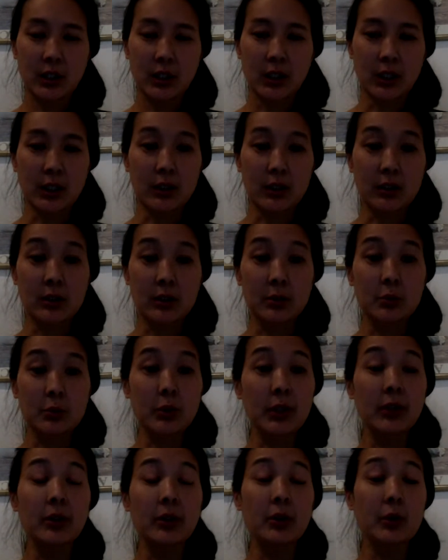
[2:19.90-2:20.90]

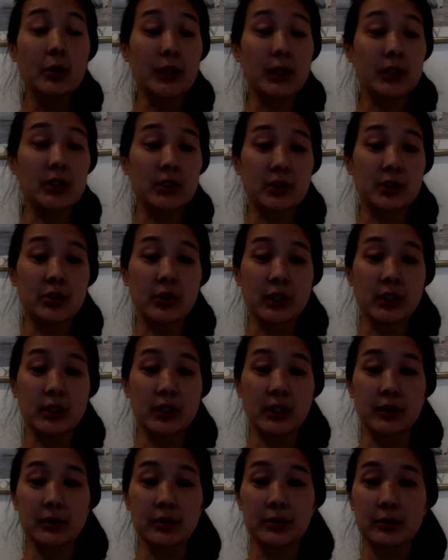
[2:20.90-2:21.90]
What other questions do you guys
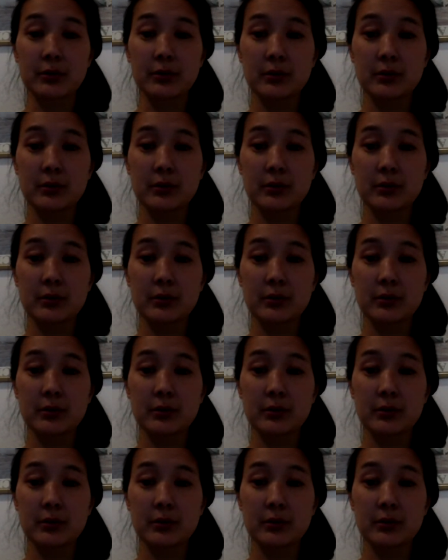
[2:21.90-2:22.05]
have?